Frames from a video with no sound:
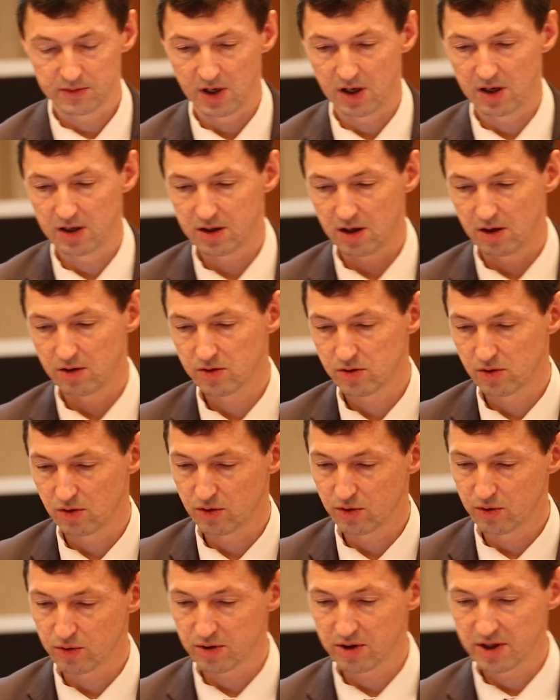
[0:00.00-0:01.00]
And also
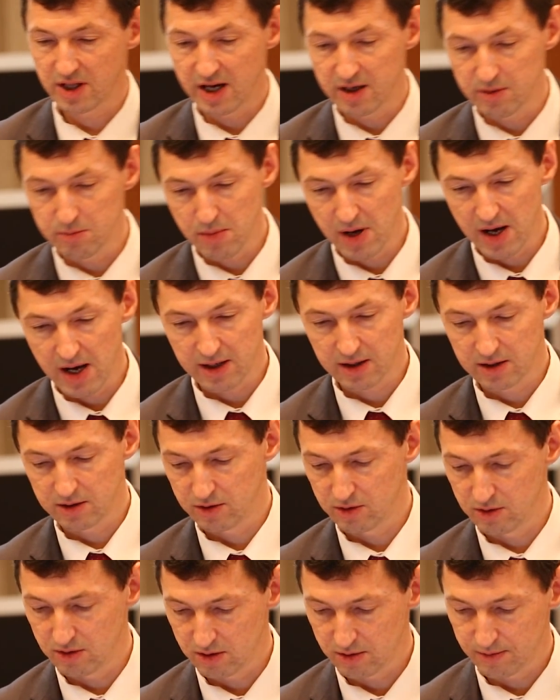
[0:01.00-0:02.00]
Eurotermbank,
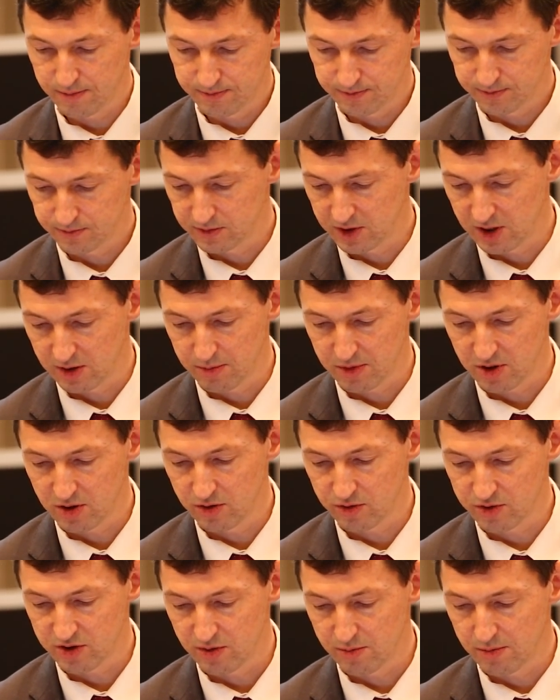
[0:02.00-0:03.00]

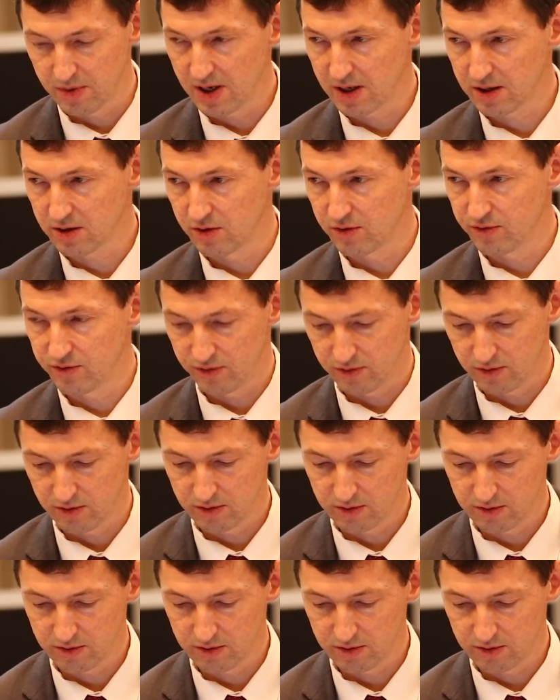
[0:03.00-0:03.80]
terminology bank of